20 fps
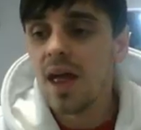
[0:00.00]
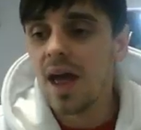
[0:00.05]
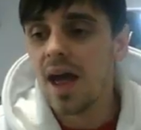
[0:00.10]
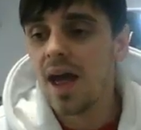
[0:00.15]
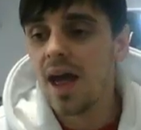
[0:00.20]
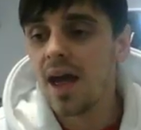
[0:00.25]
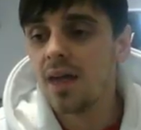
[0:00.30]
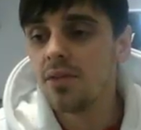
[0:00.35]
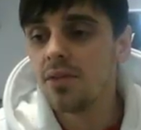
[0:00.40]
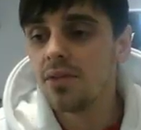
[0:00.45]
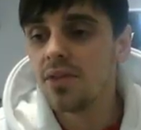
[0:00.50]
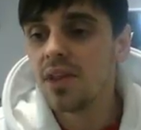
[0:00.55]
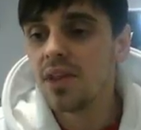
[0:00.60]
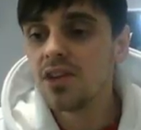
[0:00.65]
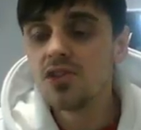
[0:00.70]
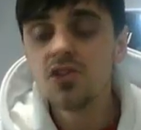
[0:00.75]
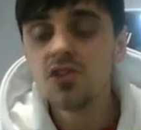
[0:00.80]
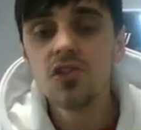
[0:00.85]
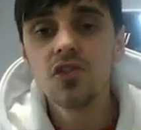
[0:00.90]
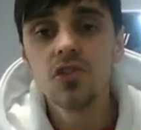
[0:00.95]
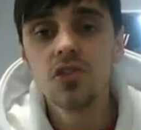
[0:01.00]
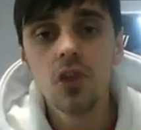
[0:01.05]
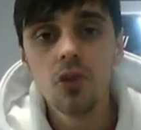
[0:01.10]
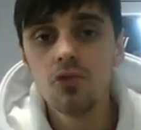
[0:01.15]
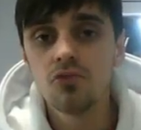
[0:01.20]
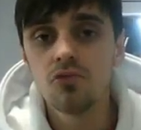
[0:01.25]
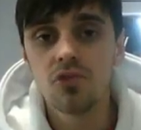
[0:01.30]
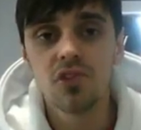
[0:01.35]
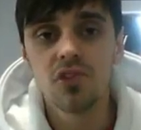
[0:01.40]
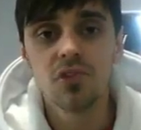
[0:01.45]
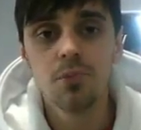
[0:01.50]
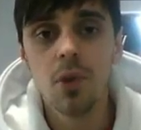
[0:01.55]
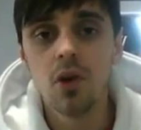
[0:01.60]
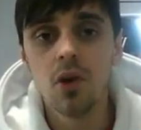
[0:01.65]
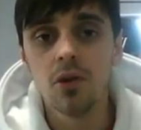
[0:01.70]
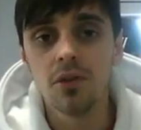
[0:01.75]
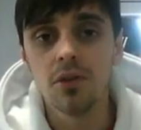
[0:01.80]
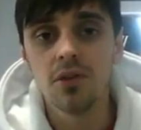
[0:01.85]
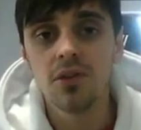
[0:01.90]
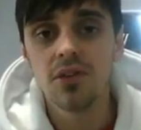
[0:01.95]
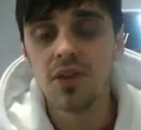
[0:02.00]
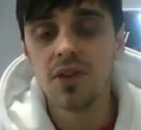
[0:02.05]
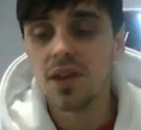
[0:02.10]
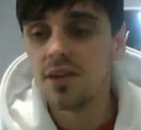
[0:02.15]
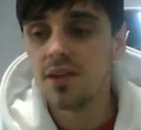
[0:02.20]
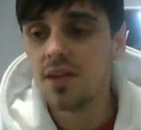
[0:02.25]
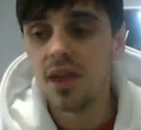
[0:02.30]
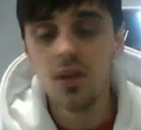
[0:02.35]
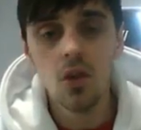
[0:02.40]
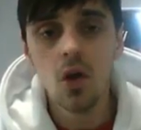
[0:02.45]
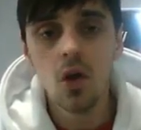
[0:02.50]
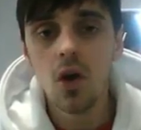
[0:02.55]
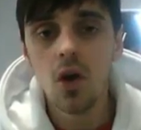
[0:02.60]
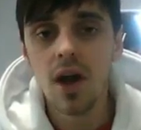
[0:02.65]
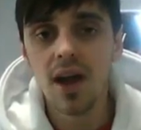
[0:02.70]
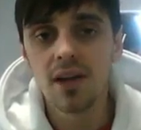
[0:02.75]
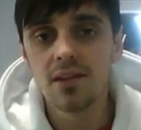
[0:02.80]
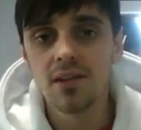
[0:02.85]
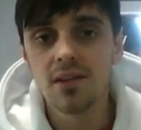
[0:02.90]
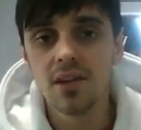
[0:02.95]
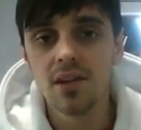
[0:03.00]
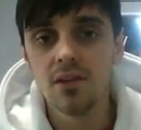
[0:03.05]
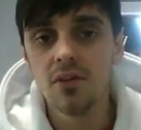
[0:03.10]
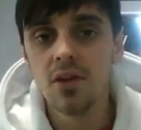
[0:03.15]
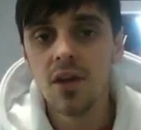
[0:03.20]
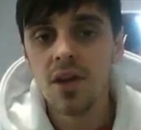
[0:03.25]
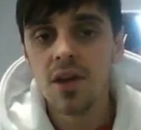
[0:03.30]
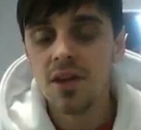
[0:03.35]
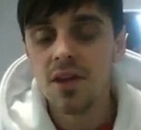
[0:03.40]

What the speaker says: and they just don't respond. They're not active.